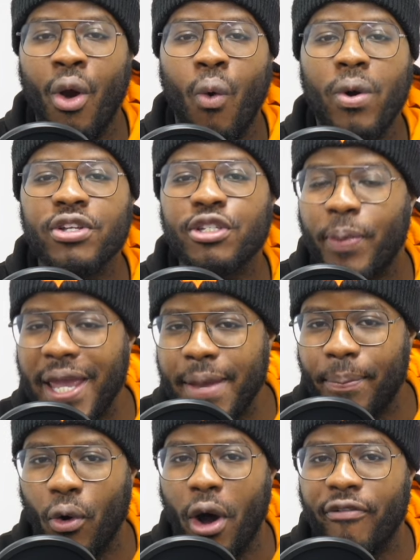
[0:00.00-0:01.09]
Once
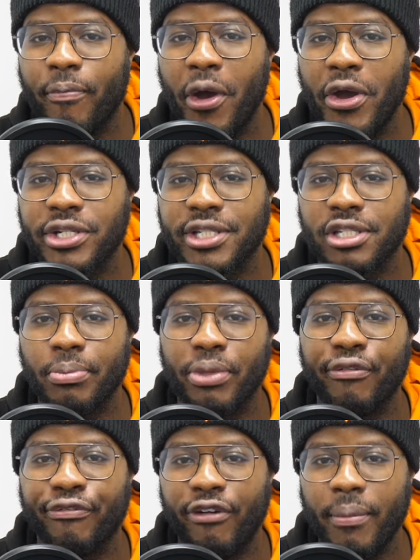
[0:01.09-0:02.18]
people have purchased something
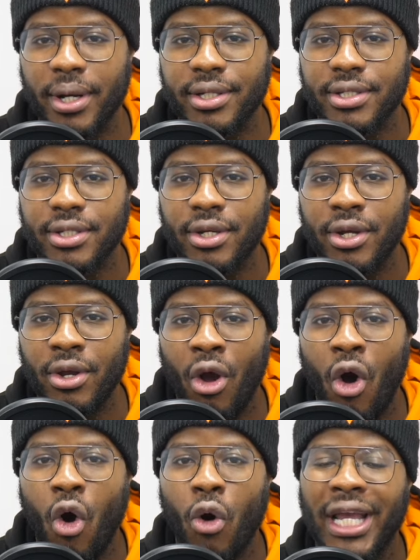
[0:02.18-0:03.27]
from us
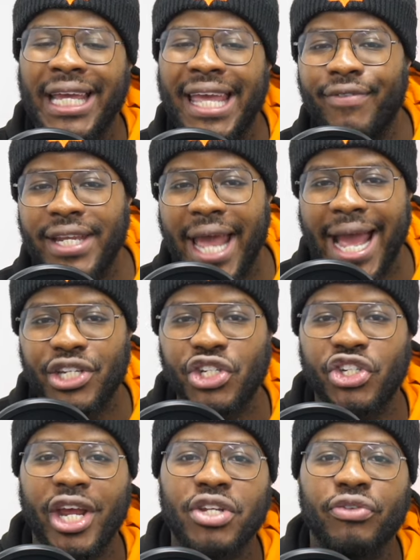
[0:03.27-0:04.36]
or given
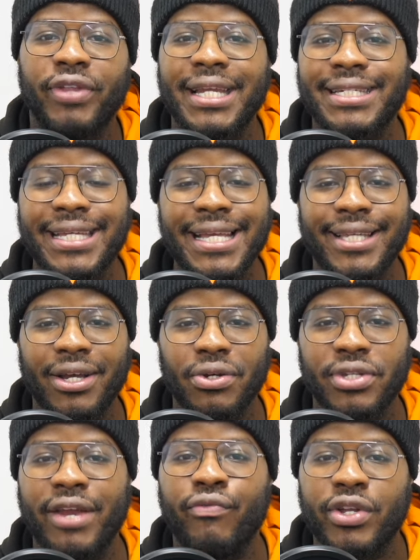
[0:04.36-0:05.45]
exchange of their details
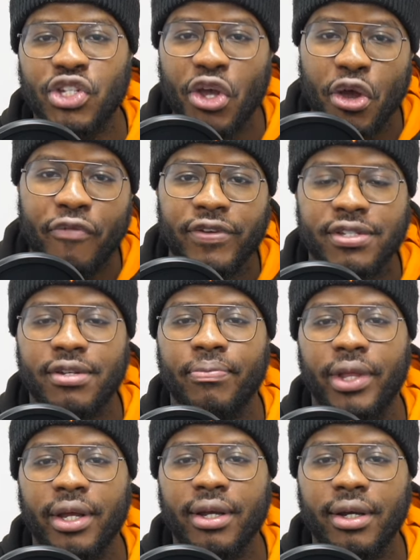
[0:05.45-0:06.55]
in return for
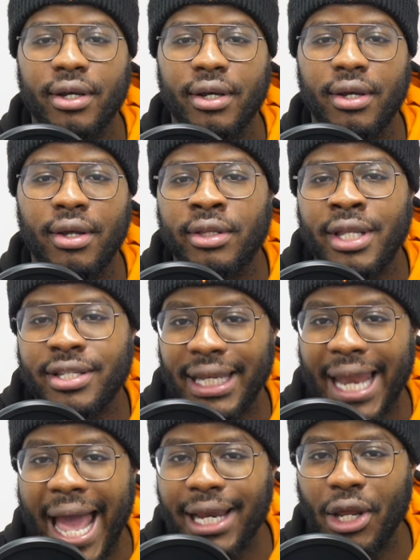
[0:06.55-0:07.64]
something, there's a
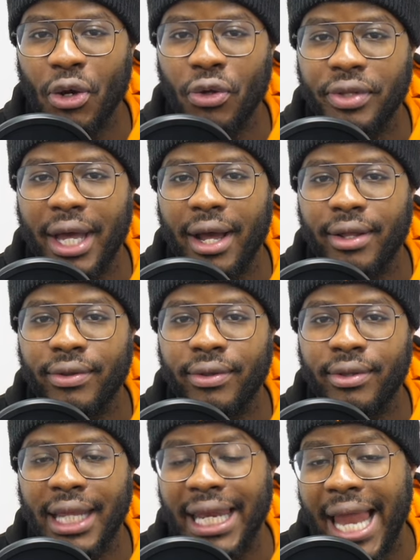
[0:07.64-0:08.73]
likelihood that
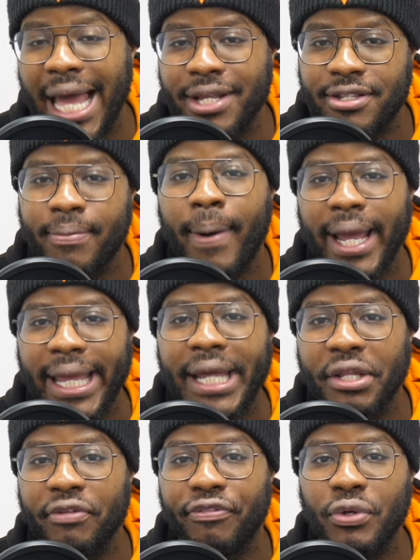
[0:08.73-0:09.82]
they're likely to buy again in
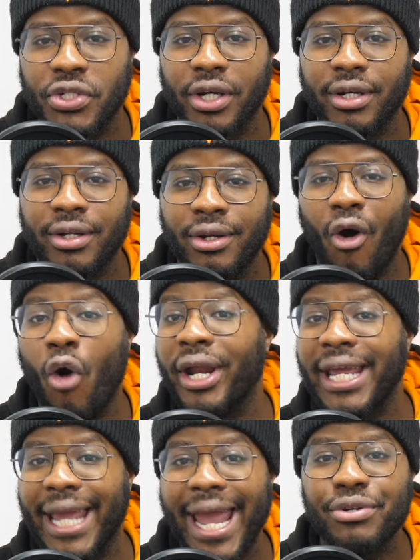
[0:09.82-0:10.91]
the future or
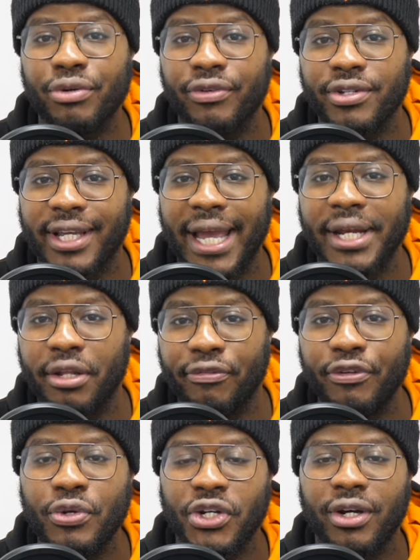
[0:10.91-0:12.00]
engage with us again in the
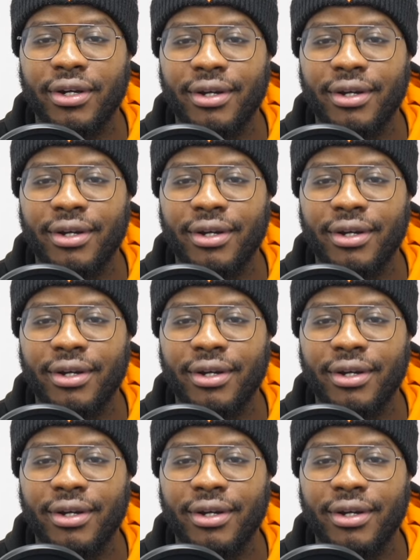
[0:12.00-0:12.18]
future.